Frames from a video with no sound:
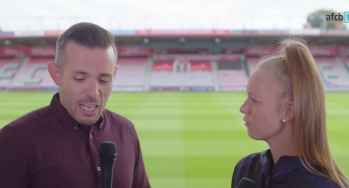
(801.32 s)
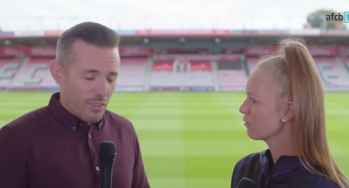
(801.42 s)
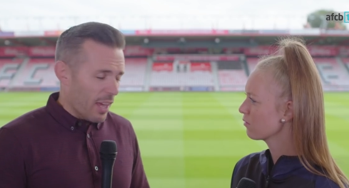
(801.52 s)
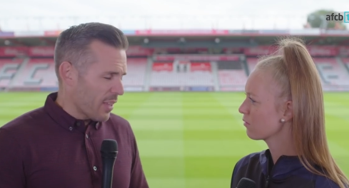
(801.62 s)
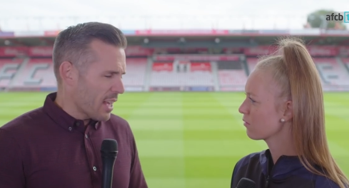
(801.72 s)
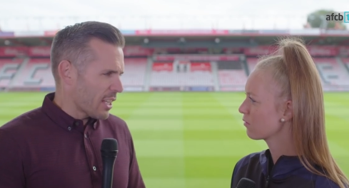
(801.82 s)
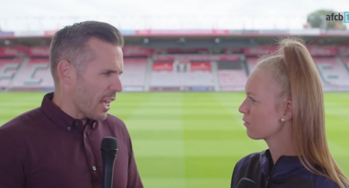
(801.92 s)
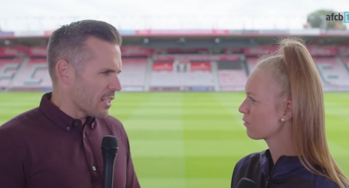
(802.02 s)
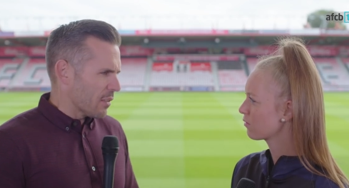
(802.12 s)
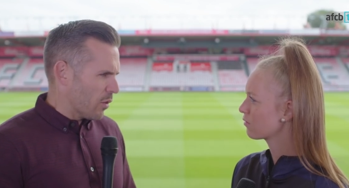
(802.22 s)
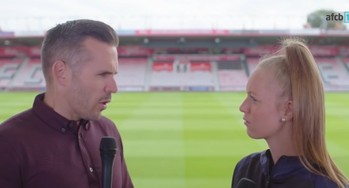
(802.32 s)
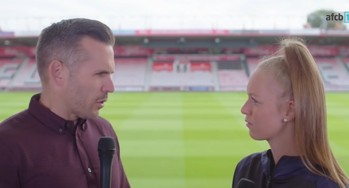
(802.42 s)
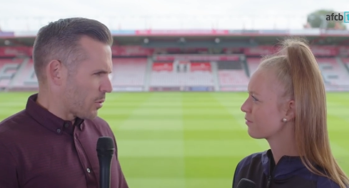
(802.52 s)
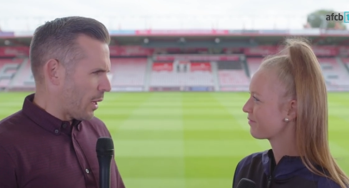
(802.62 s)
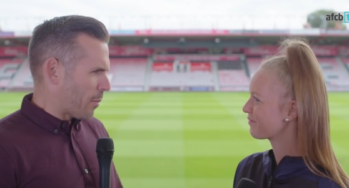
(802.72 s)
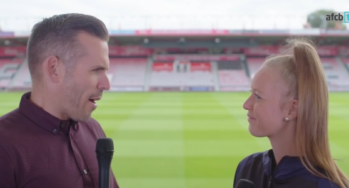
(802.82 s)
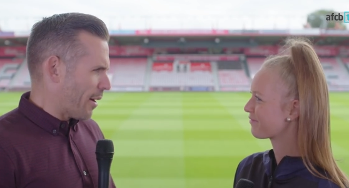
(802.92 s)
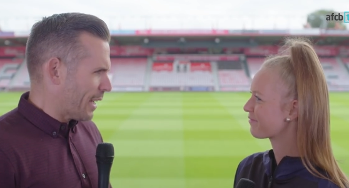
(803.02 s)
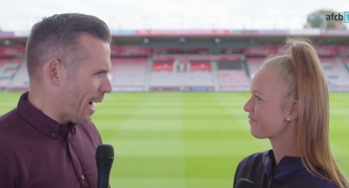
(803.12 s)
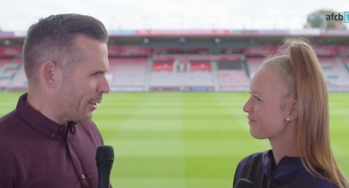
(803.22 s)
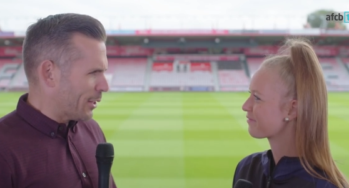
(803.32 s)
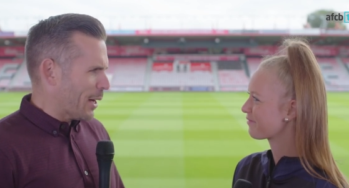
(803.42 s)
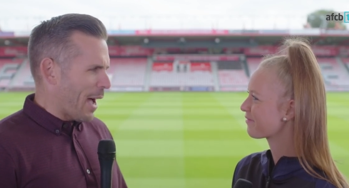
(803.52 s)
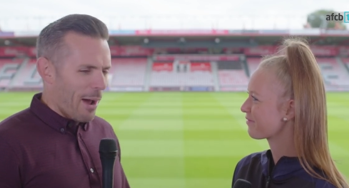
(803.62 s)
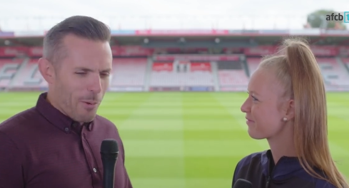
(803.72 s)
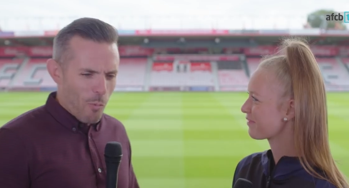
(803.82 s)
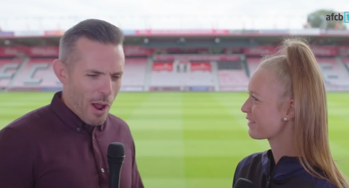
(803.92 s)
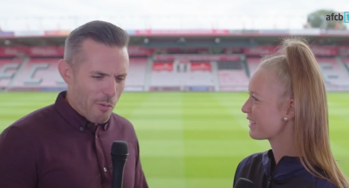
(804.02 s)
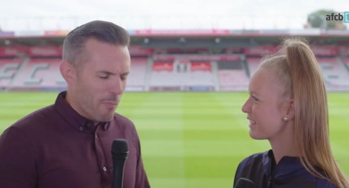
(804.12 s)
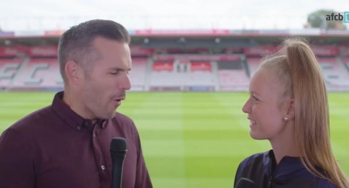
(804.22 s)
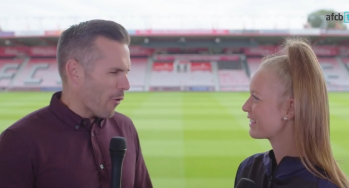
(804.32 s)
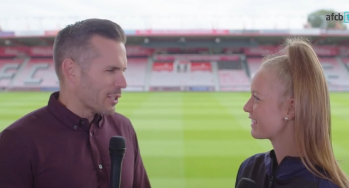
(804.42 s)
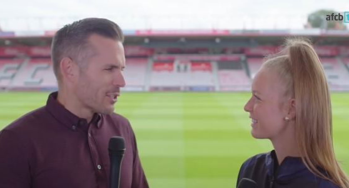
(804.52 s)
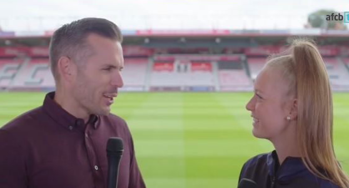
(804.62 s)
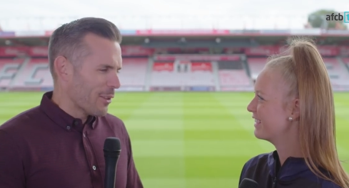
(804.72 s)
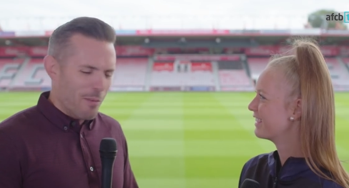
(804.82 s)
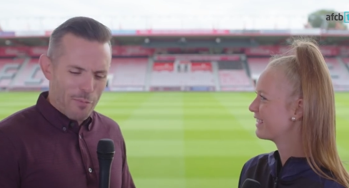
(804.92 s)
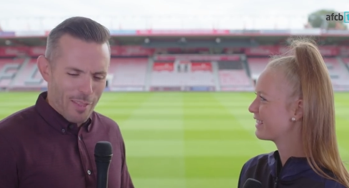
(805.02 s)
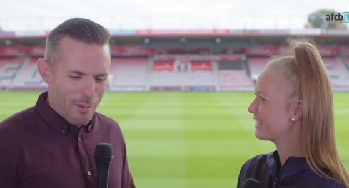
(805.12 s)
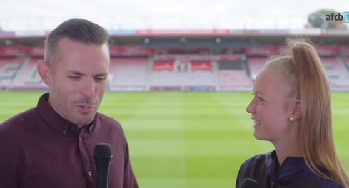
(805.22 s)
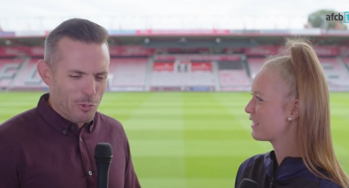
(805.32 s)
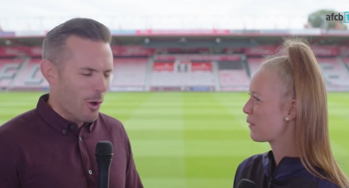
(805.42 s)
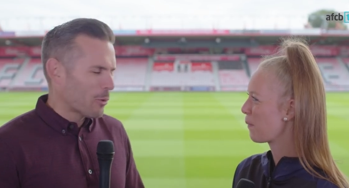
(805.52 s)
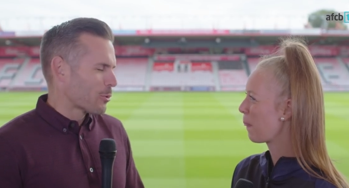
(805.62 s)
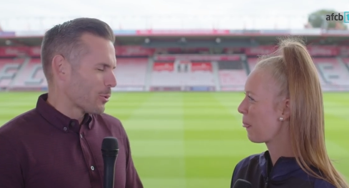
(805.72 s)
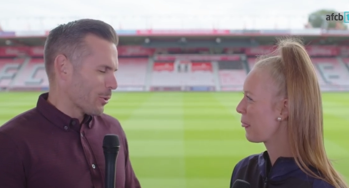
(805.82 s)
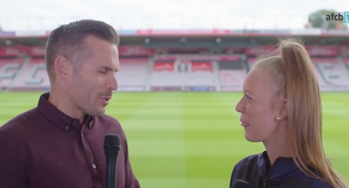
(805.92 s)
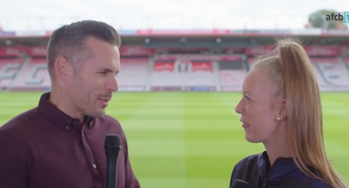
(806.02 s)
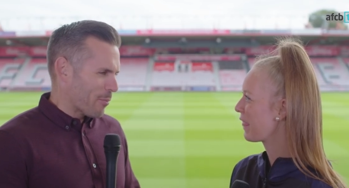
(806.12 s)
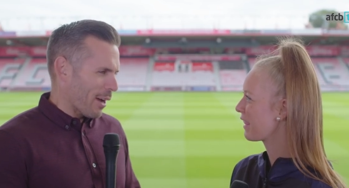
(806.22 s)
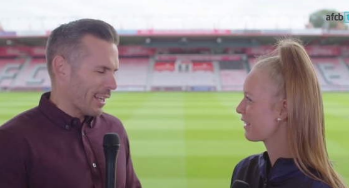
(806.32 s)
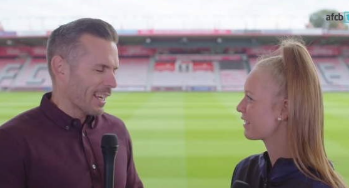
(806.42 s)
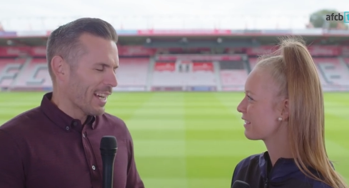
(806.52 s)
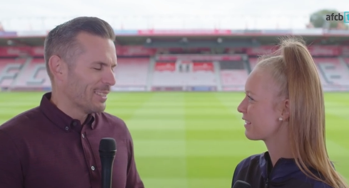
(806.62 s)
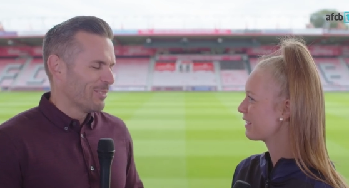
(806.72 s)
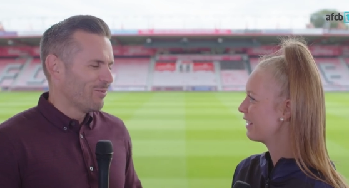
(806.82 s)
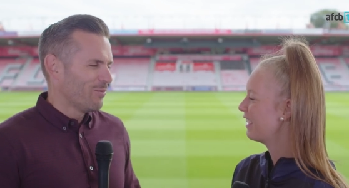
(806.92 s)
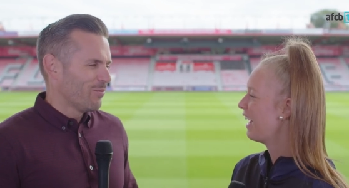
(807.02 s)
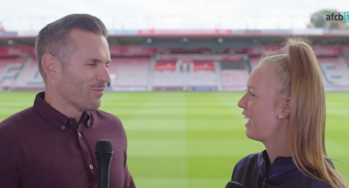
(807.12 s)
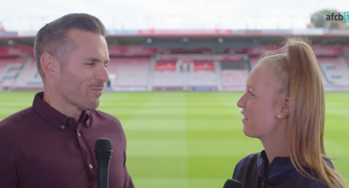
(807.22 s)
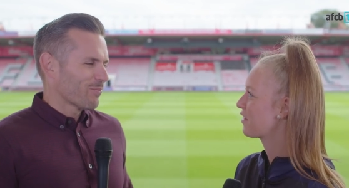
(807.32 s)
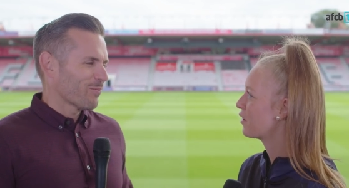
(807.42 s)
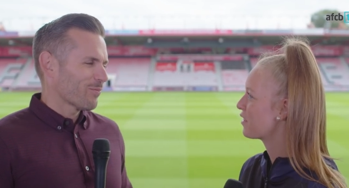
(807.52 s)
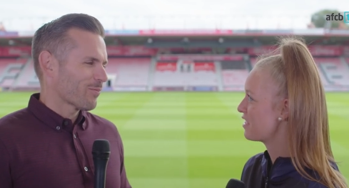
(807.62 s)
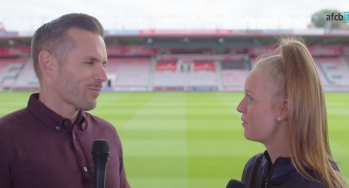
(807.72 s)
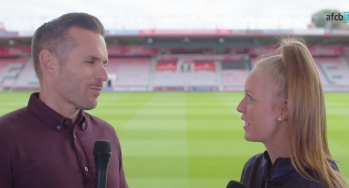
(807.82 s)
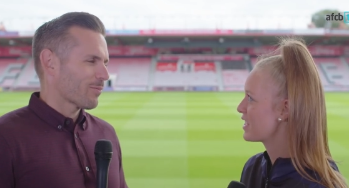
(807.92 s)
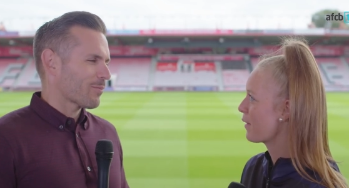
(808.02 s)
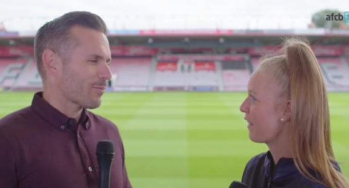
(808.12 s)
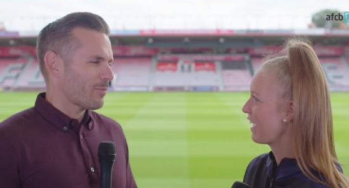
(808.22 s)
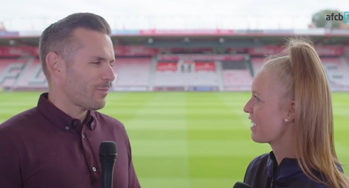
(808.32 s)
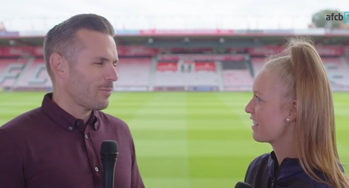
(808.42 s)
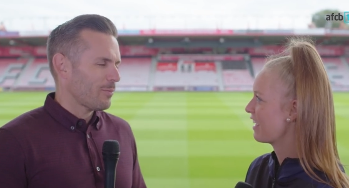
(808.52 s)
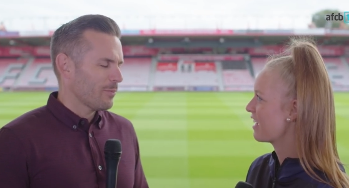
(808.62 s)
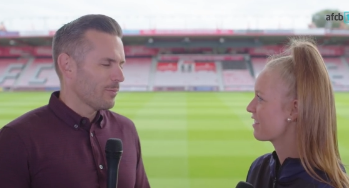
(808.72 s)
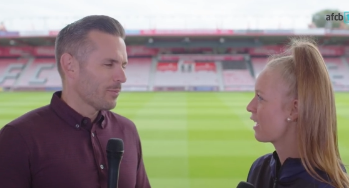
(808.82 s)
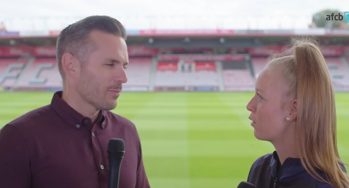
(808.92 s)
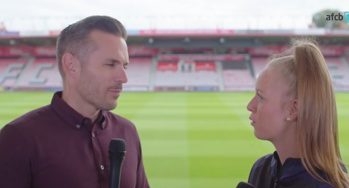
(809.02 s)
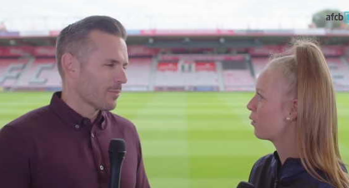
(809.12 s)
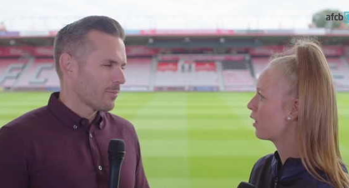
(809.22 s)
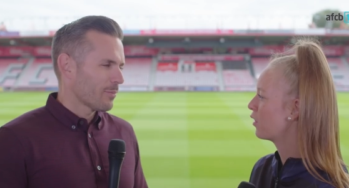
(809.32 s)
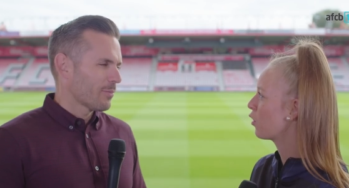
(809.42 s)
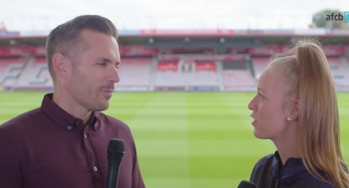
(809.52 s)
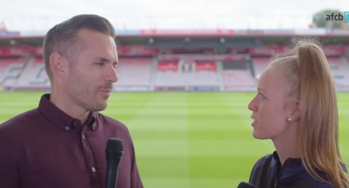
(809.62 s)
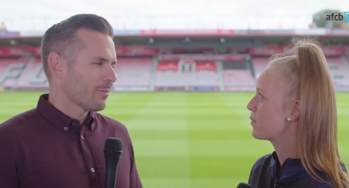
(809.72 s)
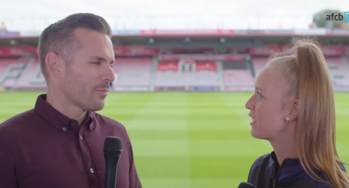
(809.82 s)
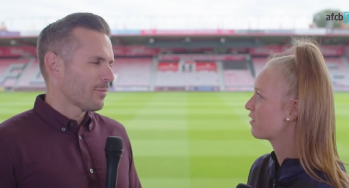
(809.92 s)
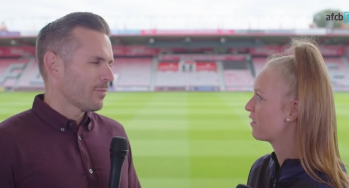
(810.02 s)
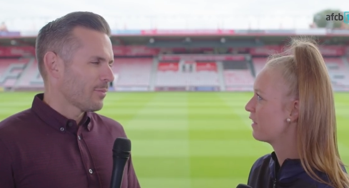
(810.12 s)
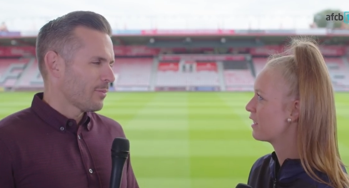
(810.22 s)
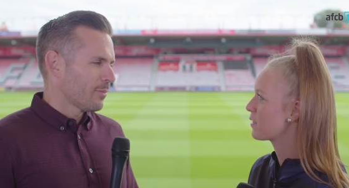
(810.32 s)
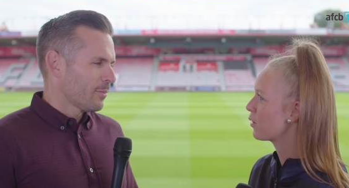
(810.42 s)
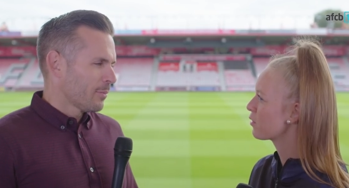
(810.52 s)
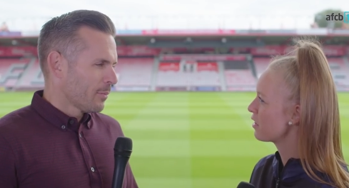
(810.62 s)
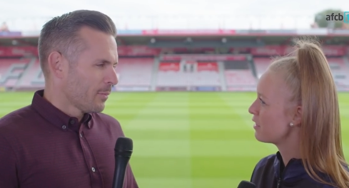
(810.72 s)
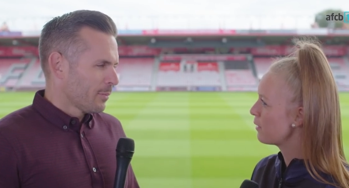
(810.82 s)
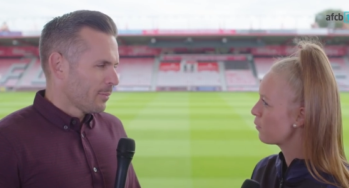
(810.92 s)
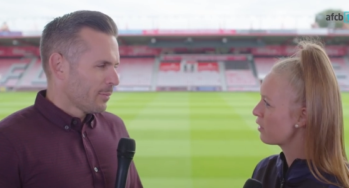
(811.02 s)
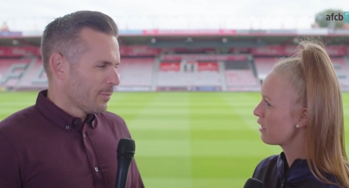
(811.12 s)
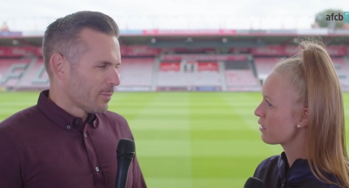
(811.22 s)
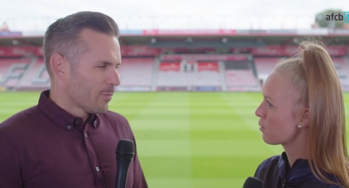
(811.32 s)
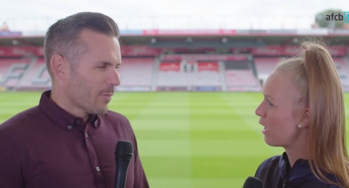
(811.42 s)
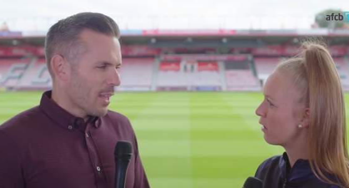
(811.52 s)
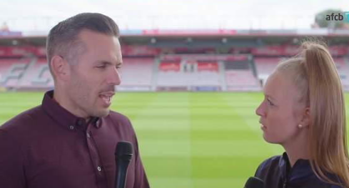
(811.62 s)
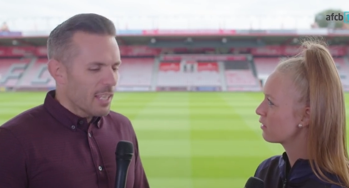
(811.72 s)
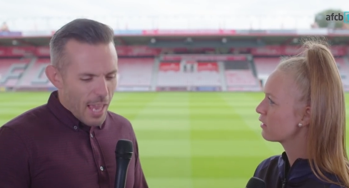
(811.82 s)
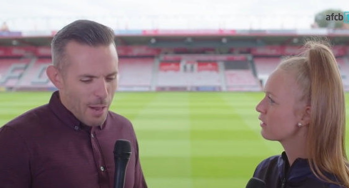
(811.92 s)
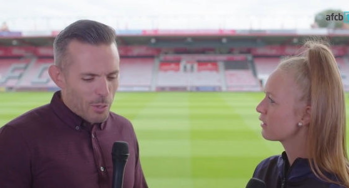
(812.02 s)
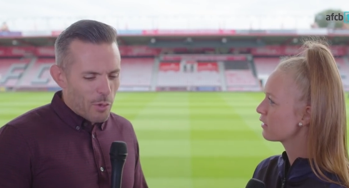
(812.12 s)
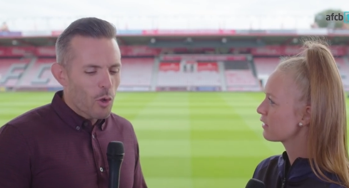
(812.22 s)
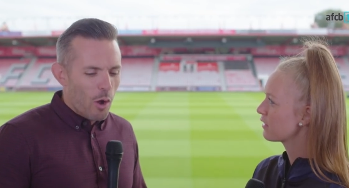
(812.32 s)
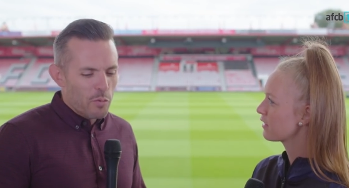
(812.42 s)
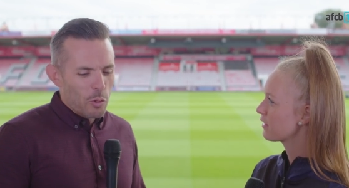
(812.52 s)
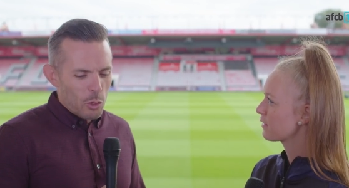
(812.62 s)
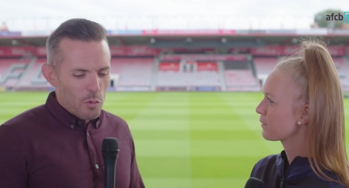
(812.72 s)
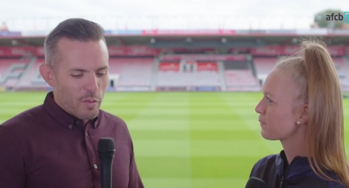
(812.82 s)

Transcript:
Speaker 1: yeah, and they had the SAS involved as well, apparently out in the out in Wareham Forest. So they've uh, they've been trying all sorts this break. Yeah.
Speaker 2: And of course, you mentioned about the SAS. That will not just be good for fitness, but also team bonding as well.
Speaker 1: Yeah, and when you've got a few new